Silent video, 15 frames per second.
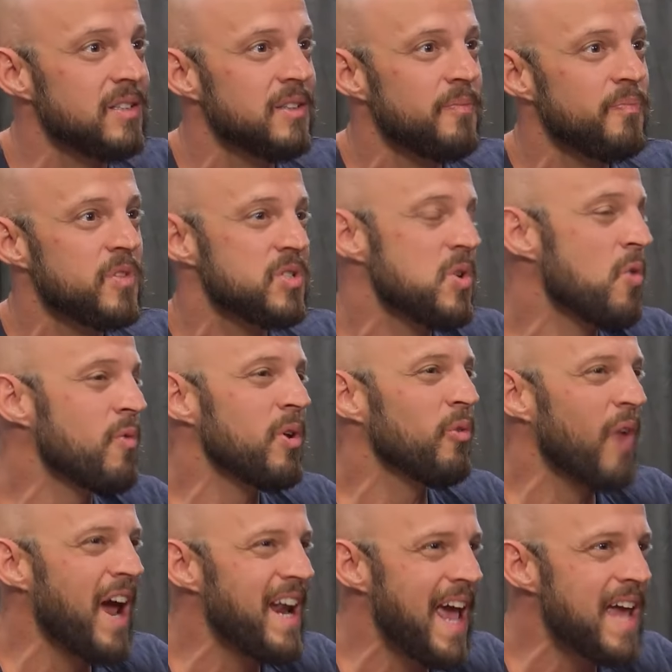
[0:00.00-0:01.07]
Sure, there's no real
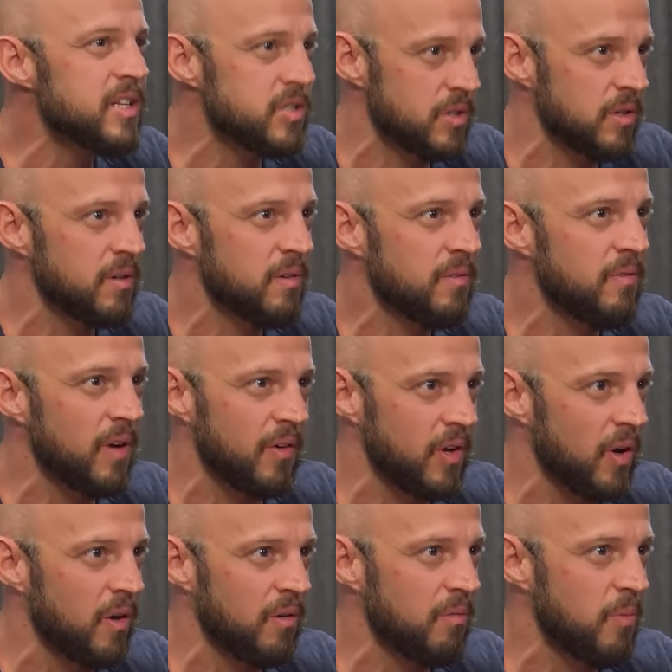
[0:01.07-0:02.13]
right answer. Sure.
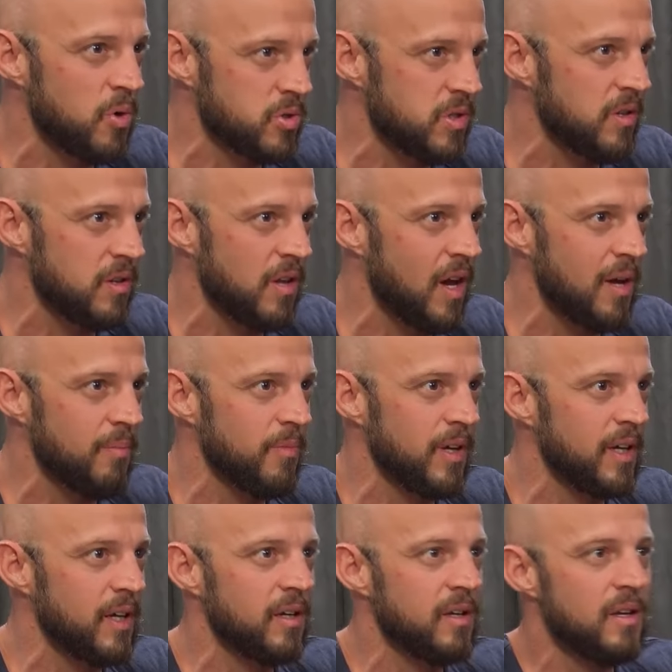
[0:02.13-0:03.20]
Very most of the time. Right.
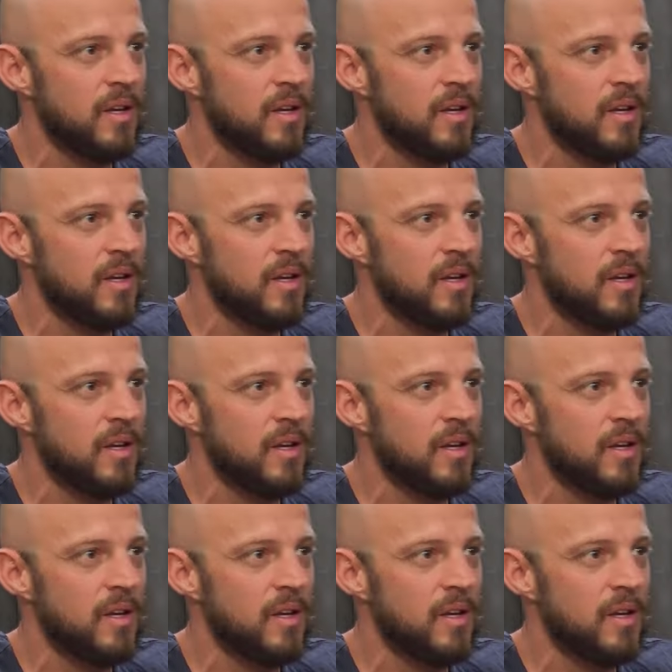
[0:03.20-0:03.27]
Like,